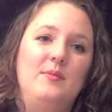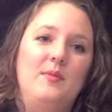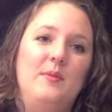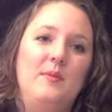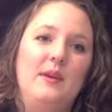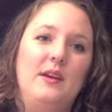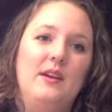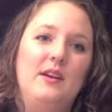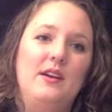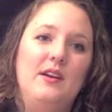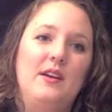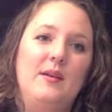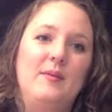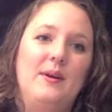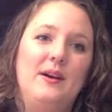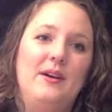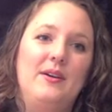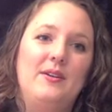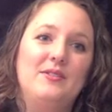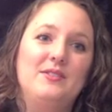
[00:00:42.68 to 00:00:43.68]
Premier
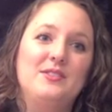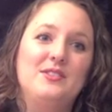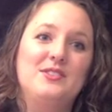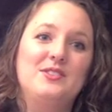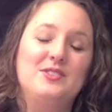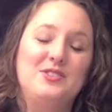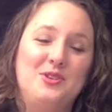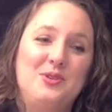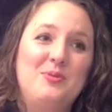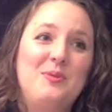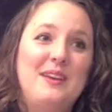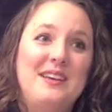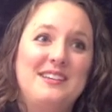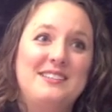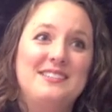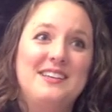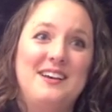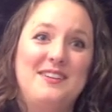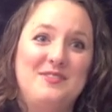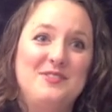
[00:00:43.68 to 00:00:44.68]
about 2
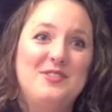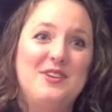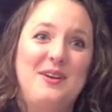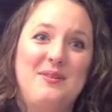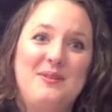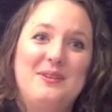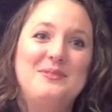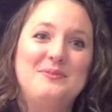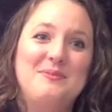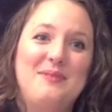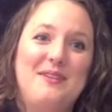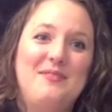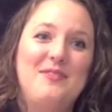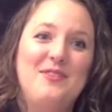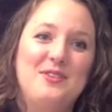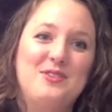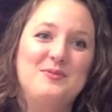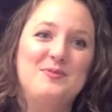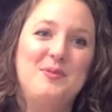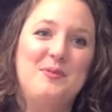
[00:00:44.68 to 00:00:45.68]
weeks after I went to my
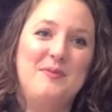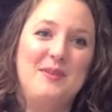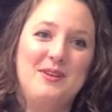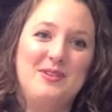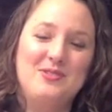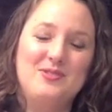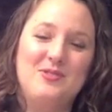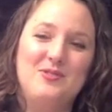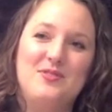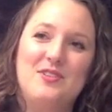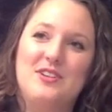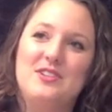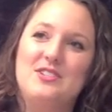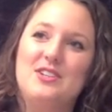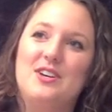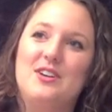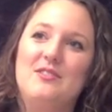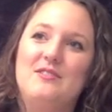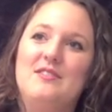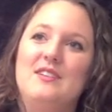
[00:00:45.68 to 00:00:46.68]
first Premier jewelry
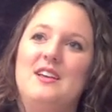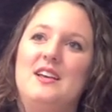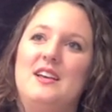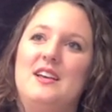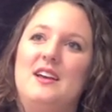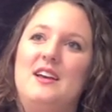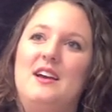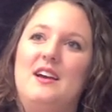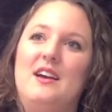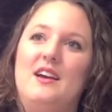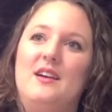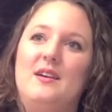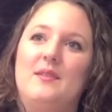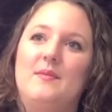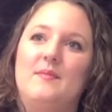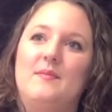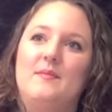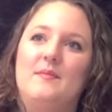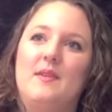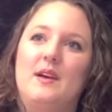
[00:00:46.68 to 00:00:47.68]
show.
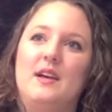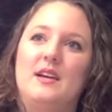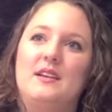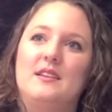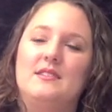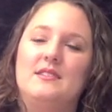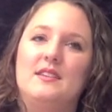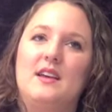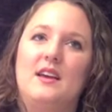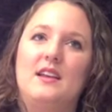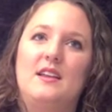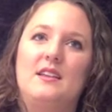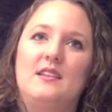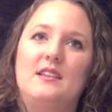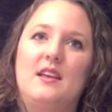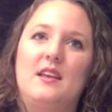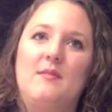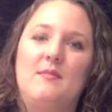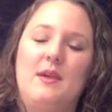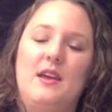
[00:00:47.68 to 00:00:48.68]
I signed
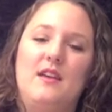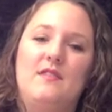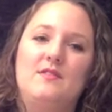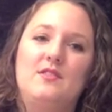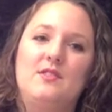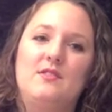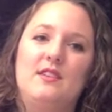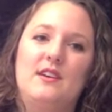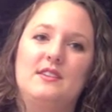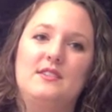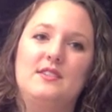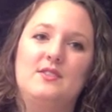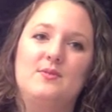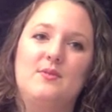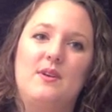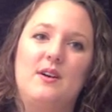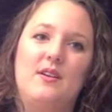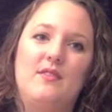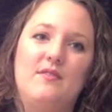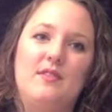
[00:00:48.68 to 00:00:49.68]
in May of
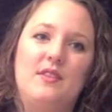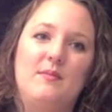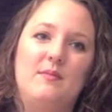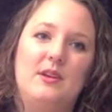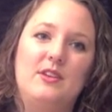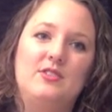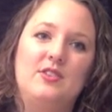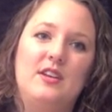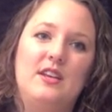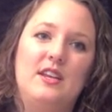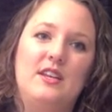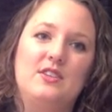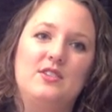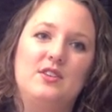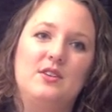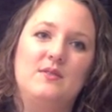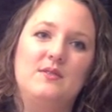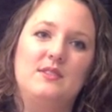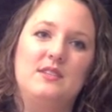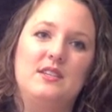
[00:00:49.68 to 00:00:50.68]
2012, and then my training
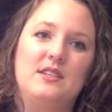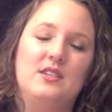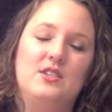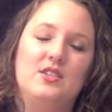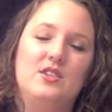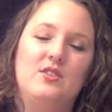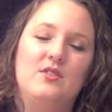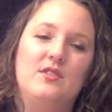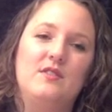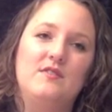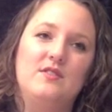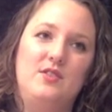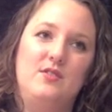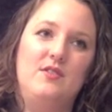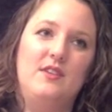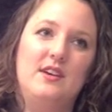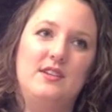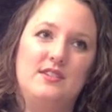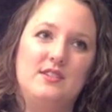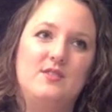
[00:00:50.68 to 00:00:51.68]
show was in June of
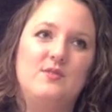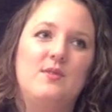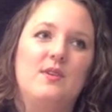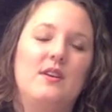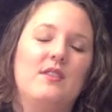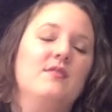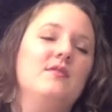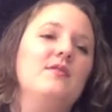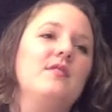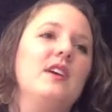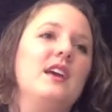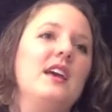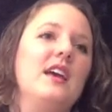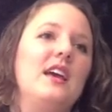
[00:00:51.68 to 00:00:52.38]
2012.